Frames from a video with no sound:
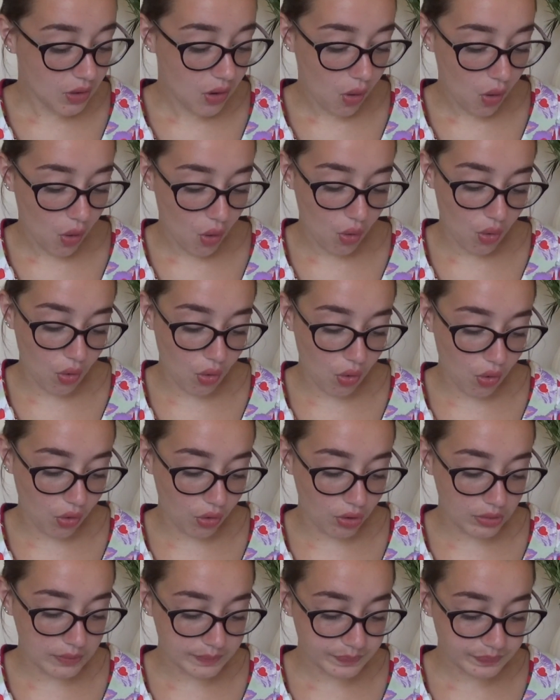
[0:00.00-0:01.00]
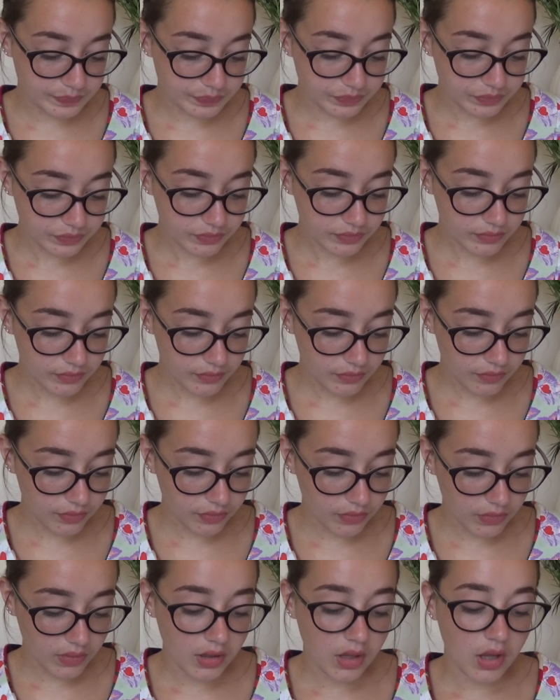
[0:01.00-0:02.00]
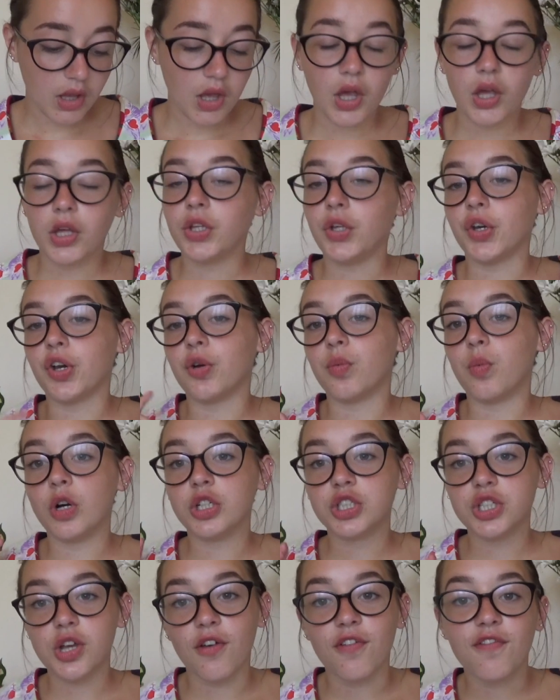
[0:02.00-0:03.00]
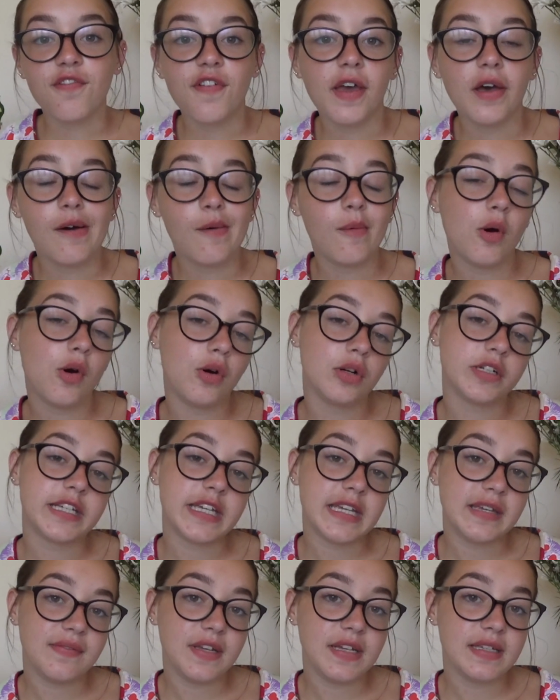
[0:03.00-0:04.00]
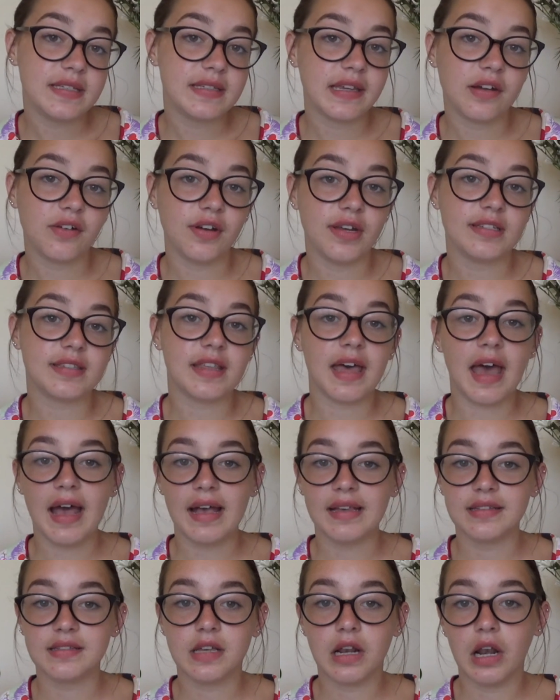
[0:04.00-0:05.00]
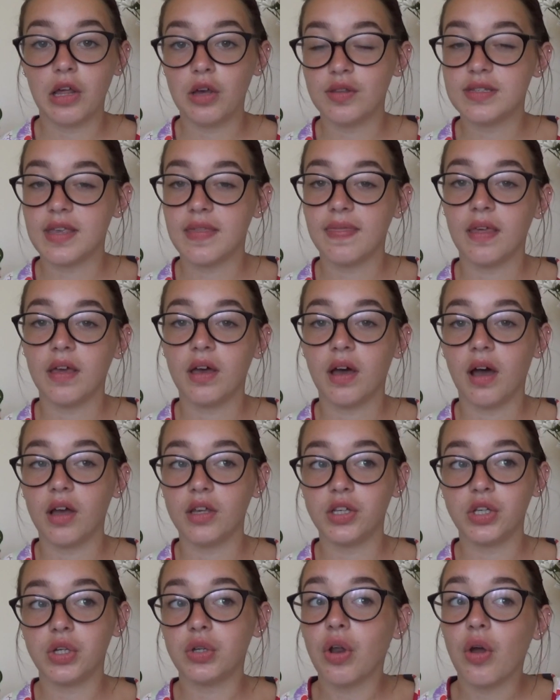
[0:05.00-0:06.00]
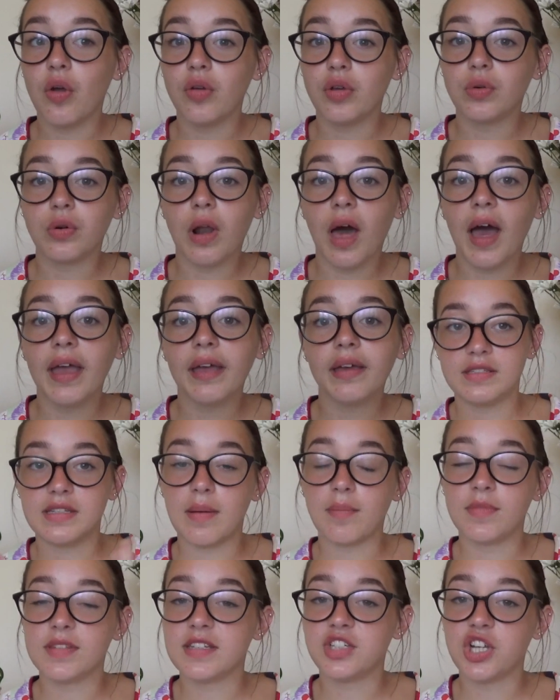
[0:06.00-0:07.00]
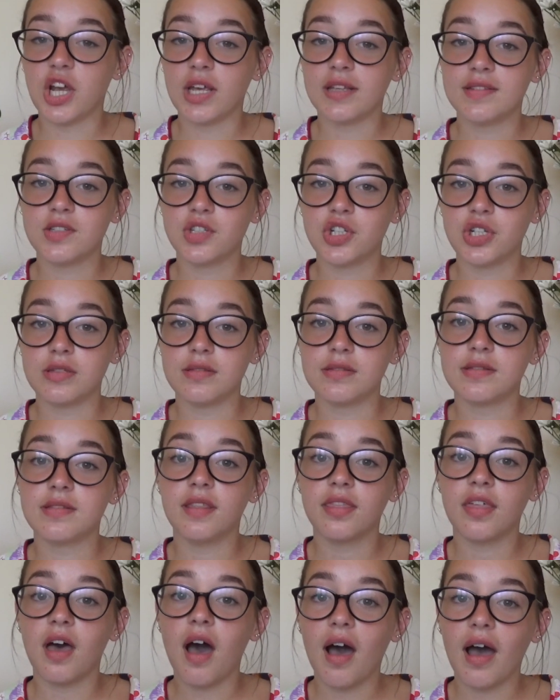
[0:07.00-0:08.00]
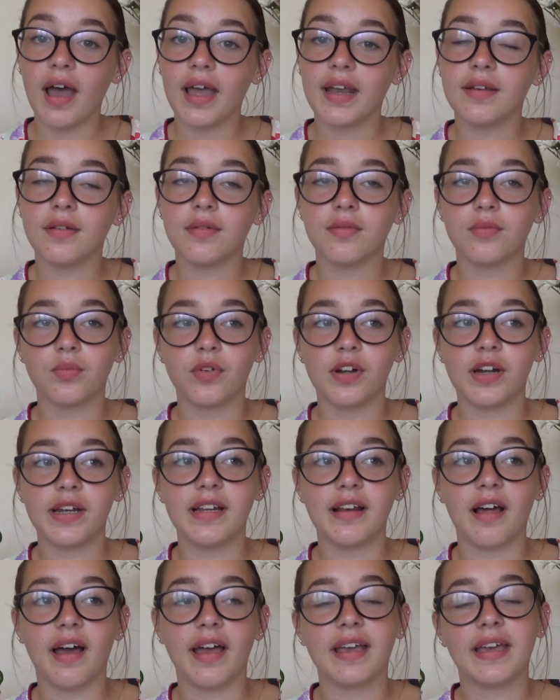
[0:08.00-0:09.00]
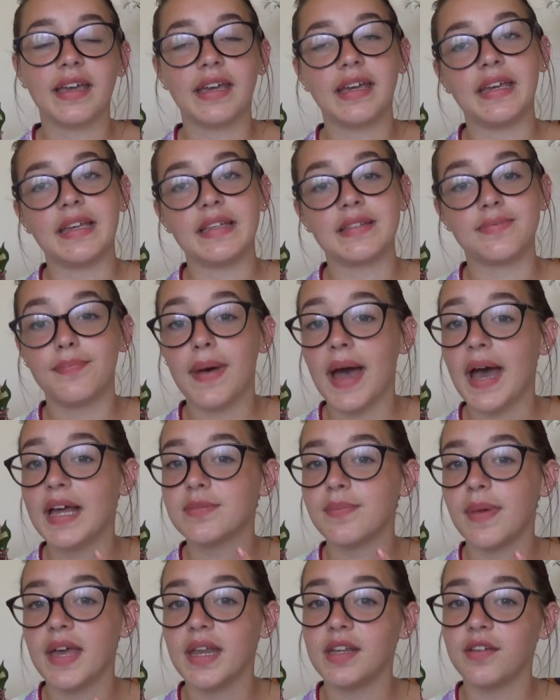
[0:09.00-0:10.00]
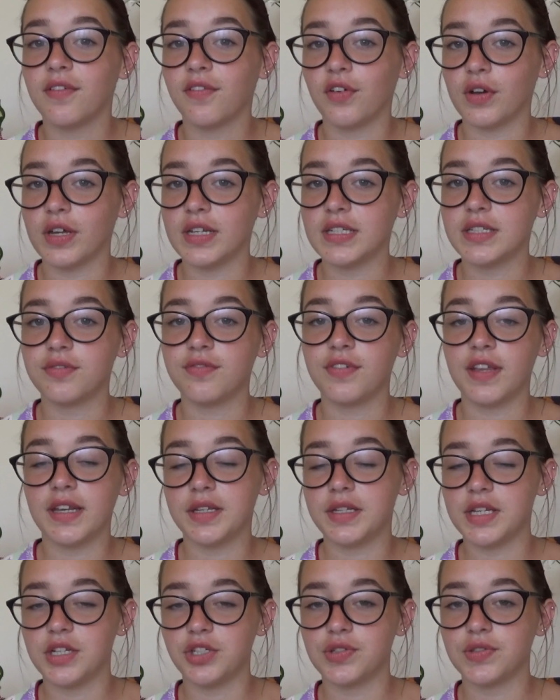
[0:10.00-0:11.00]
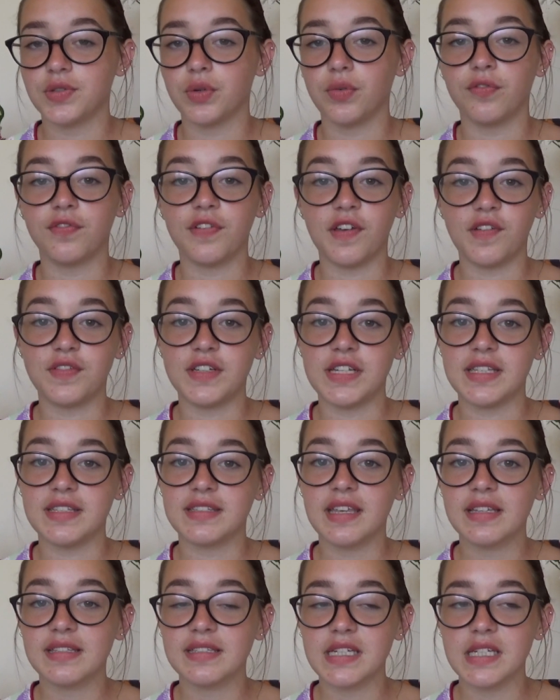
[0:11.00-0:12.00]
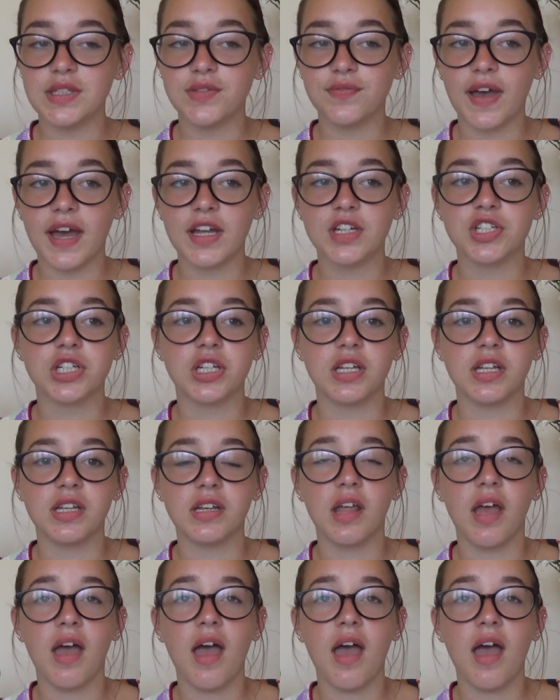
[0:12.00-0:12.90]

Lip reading: or you could watch a film or TV series that has clothes in that you know you'll like. Some suggestions that I really like is Mad Men, if you're into vintage sort of 50s, 60s fashion.